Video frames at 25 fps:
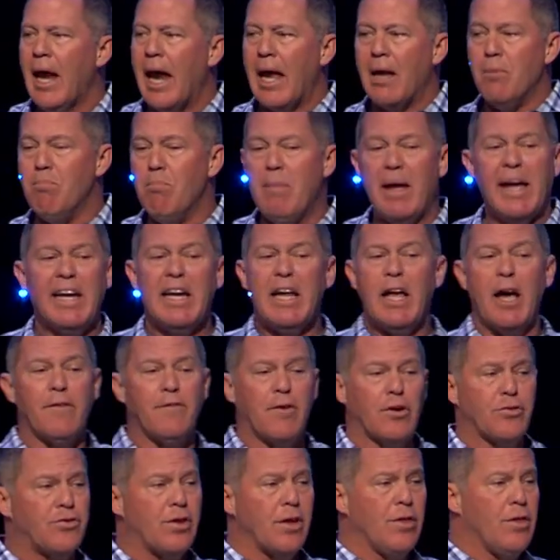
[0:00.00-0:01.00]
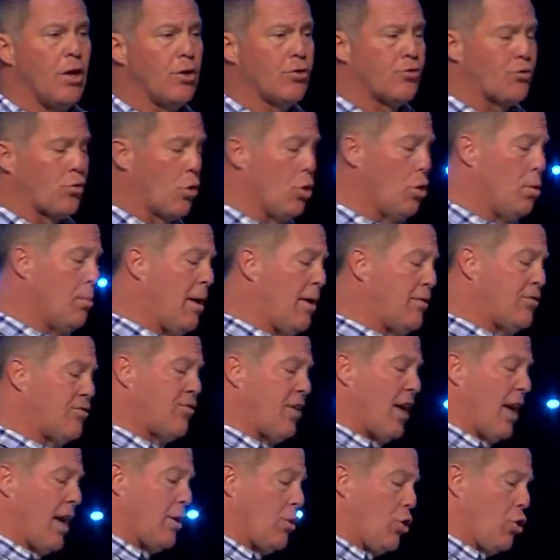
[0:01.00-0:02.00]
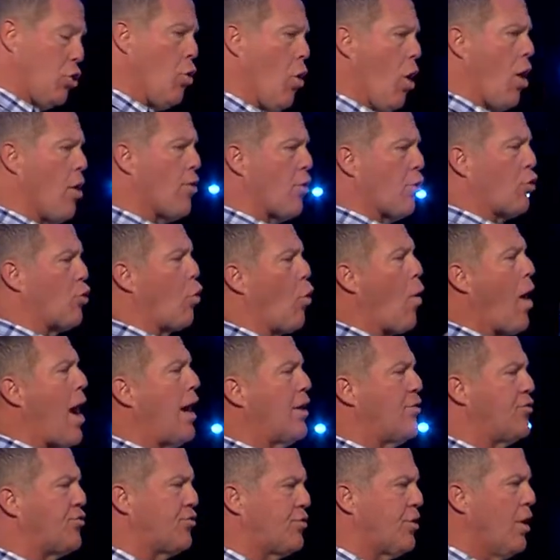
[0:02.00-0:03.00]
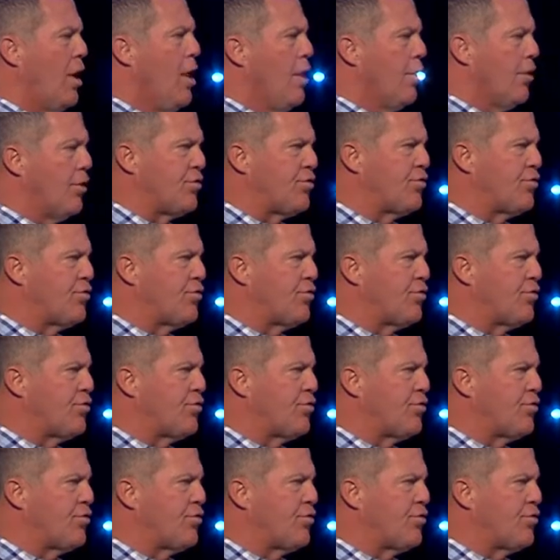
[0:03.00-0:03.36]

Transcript: And many of us in this room have said, You are the Christ,